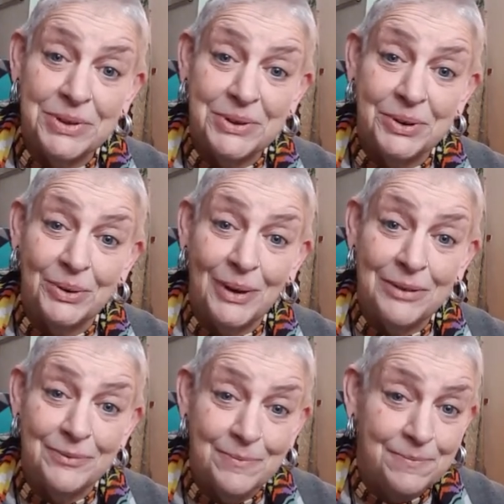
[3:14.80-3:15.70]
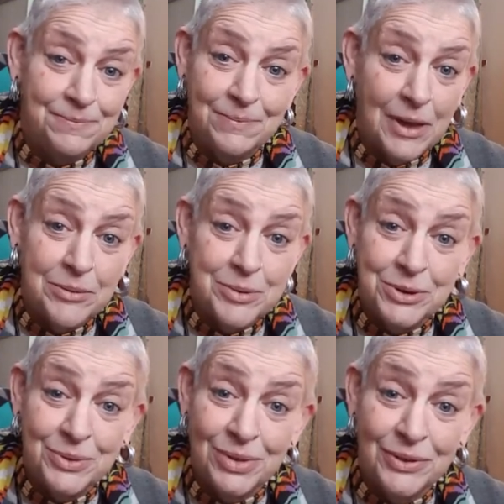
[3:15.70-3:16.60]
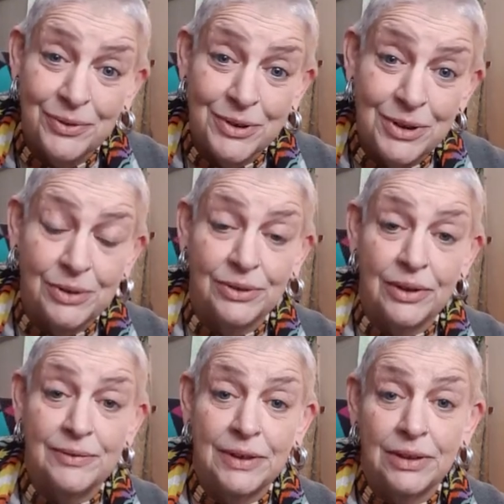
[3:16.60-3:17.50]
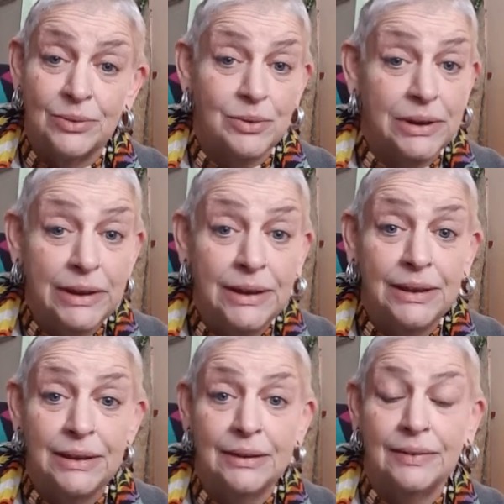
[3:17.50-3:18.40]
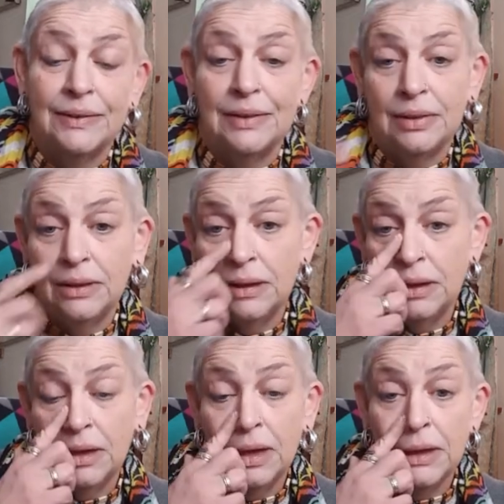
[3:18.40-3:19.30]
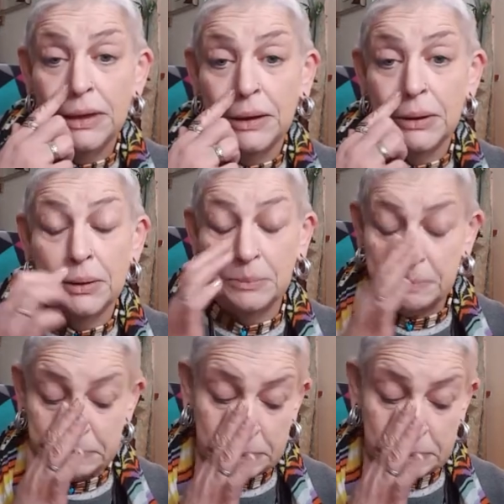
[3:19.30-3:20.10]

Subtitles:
you know, I've been doing this for years. I've done readings and, you know,